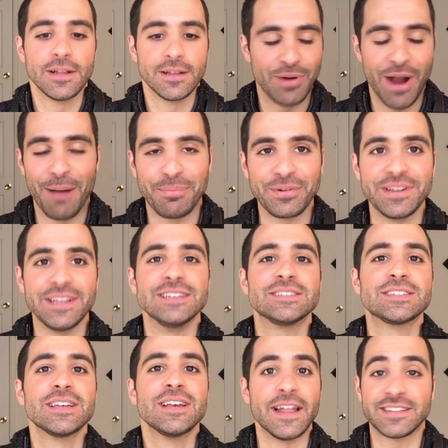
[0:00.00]

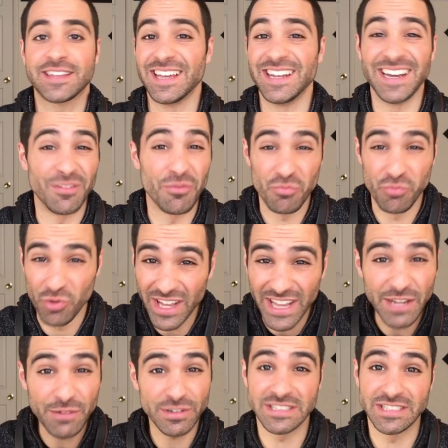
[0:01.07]
properties that's gonna
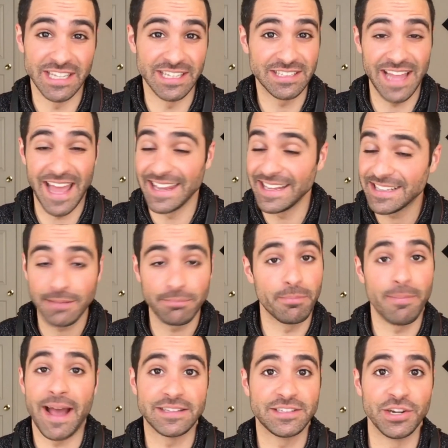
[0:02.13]
really resist any type of
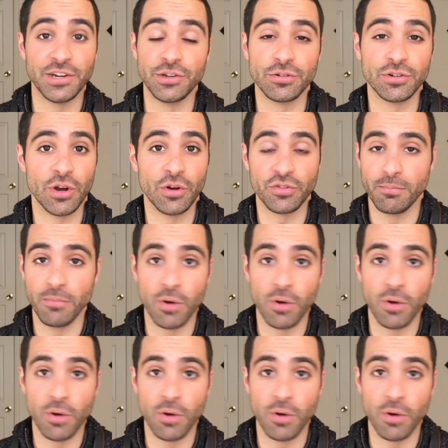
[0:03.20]
bacterial growth,